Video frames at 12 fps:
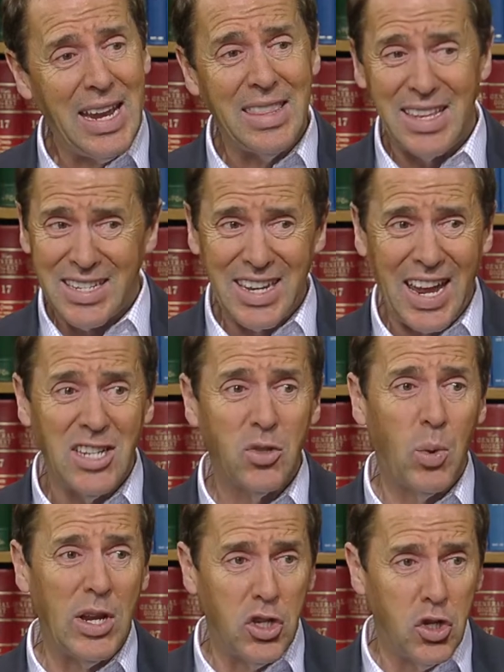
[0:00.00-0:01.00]
In this case,
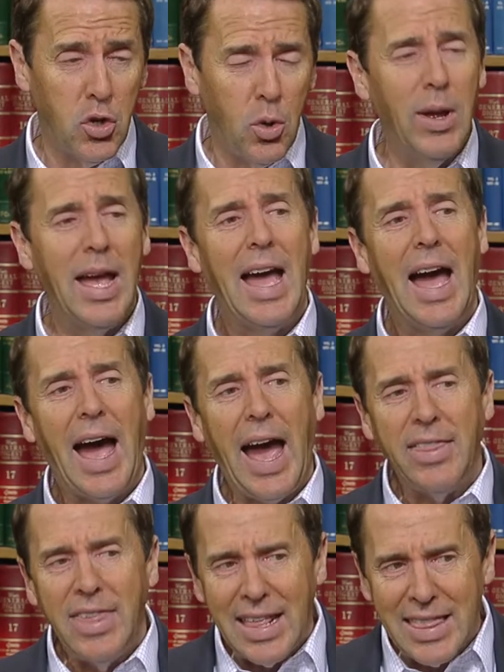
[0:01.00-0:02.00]
we do.
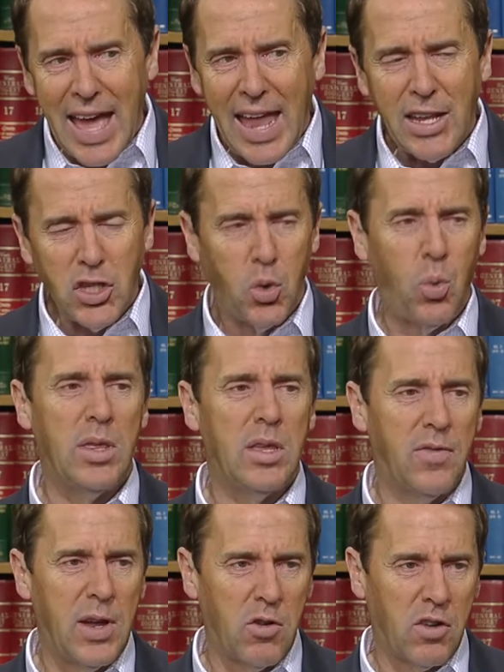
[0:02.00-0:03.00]
I think that is when
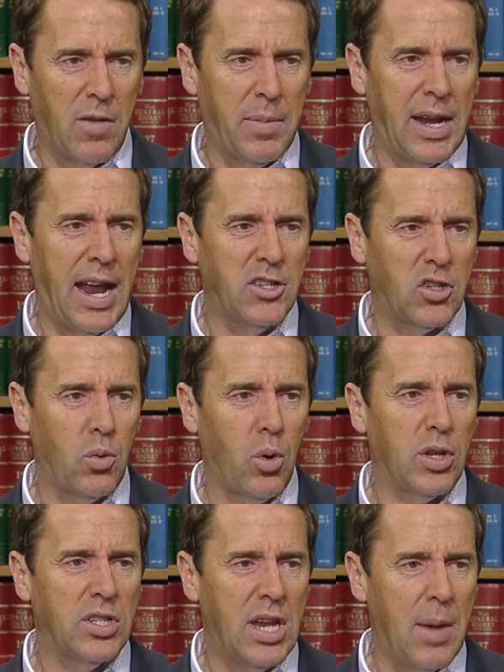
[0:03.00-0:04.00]
the federal government has a
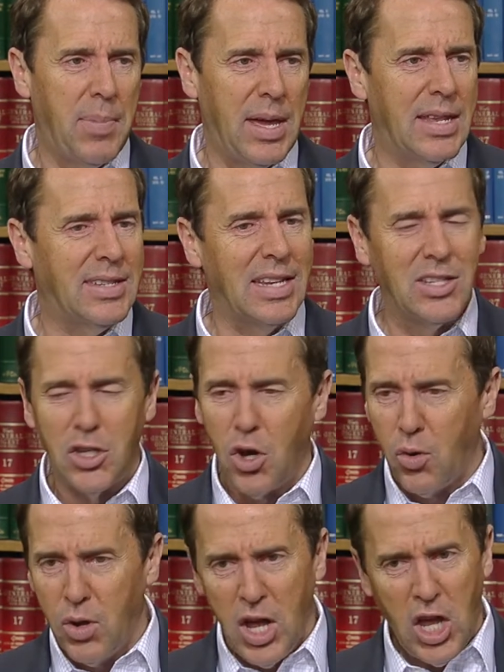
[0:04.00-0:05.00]
role to step in and says,
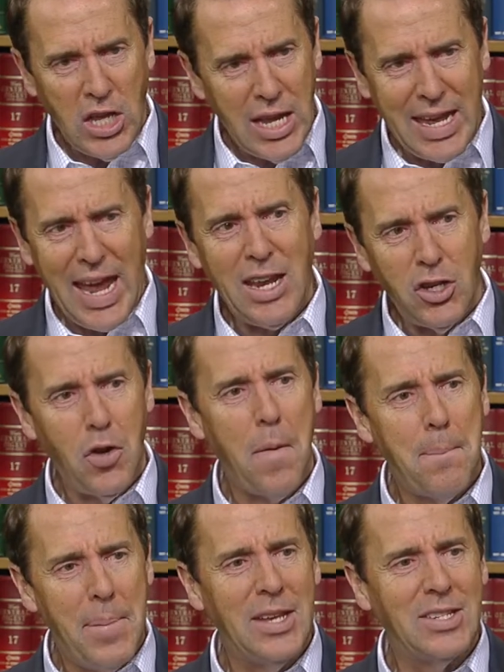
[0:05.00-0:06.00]
no, you can't do
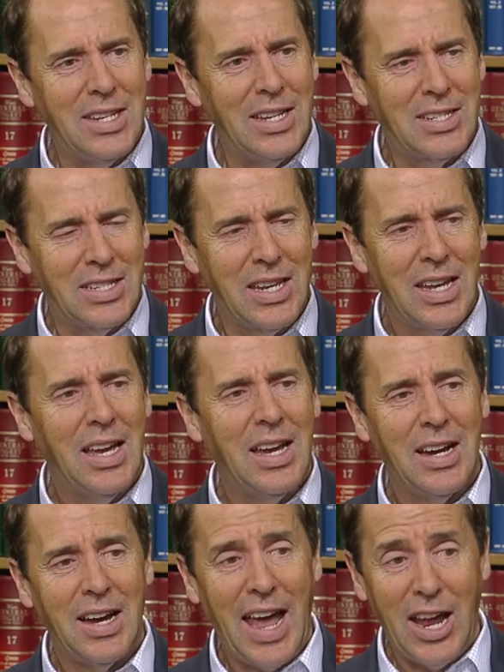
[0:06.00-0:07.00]
business
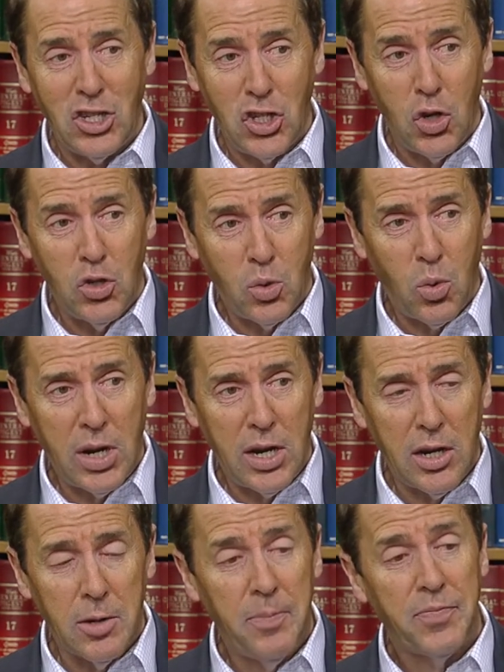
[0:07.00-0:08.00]
as usual
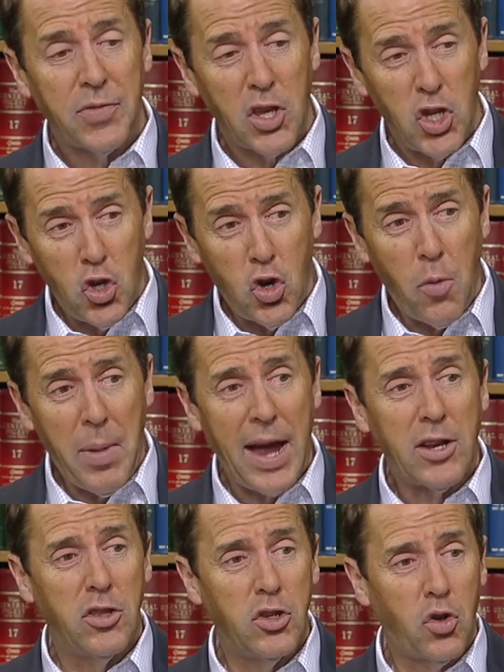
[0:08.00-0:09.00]
here. You go
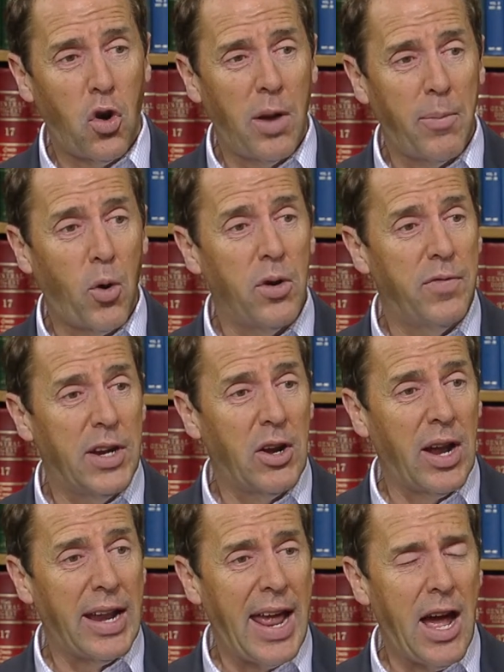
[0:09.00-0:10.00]
back to the drawing board and
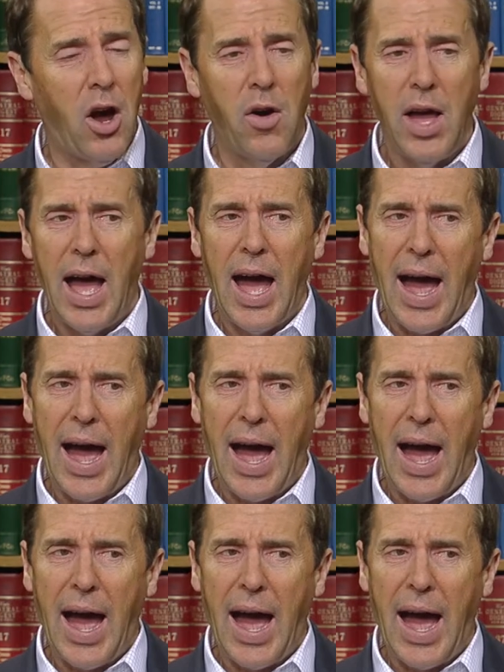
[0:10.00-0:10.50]
figure out how.